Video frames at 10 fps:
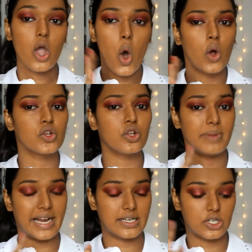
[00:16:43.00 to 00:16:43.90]
Although the
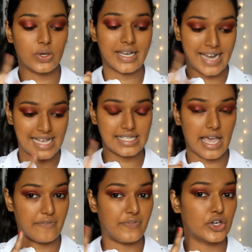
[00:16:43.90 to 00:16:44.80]
blender took less
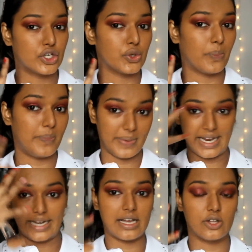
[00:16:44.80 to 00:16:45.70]
effort to
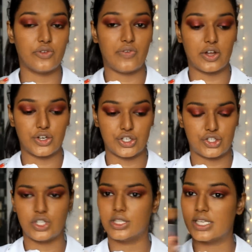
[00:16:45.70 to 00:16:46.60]
blend out the
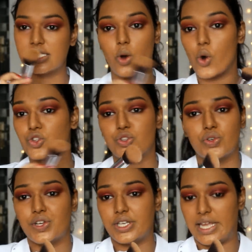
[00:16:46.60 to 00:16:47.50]
foundation, this
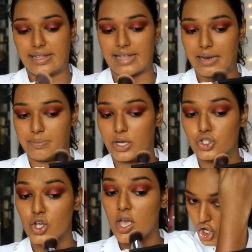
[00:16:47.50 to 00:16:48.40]
also didn't take that
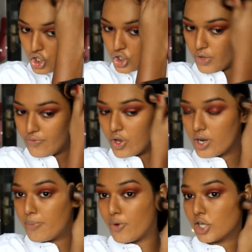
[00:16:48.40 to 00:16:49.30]
much. So if
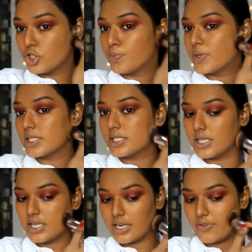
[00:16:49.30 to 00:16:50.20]
you're a brush
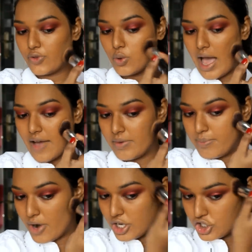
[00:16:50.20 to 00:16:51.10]
person and if you have a
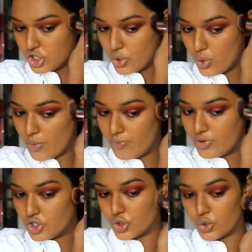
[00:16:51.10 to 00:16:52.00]
brush at home
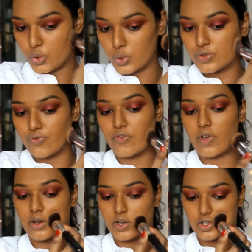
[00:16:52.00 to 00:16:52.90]
which you use for
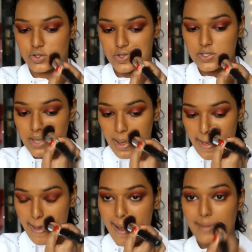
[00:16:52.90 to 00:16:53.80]
foundations,
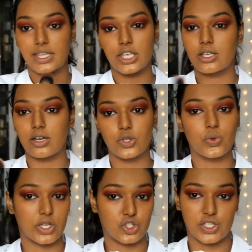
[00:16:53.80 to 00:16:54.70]
I think
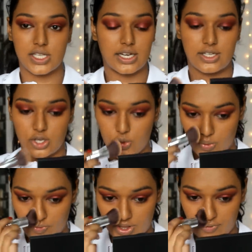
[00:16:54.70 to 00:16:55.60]
you can just
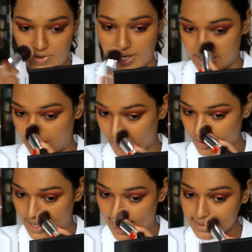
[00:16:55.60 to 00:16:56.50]
continue with the Fenty
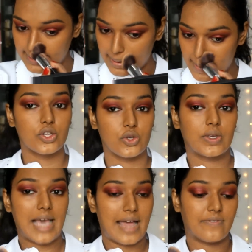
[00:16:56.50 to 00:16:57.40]
for that. You
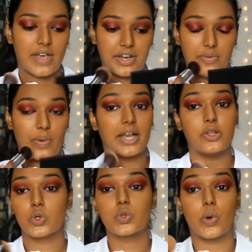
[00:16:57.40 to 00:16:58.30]
can very well
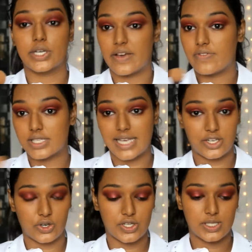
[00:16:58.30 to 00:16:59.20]
use whatever's at
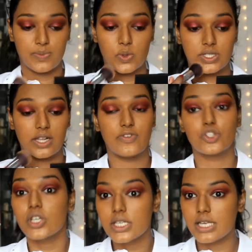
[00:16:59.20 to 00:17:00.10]
your disposal,
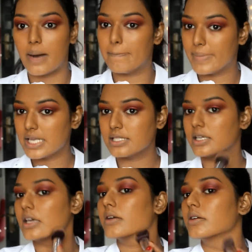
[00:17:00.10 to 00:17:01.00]
which is
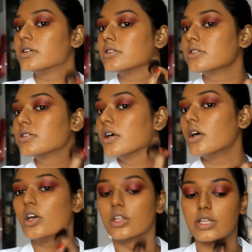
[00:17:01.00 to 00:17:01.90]
amazing because
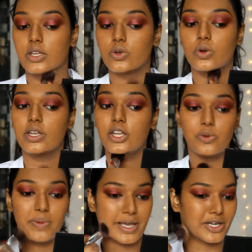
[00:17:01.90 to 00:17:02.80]
then you don't need to
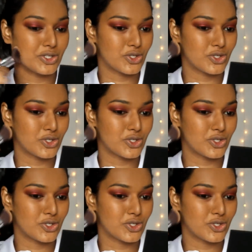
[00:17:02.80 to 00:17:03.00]
make a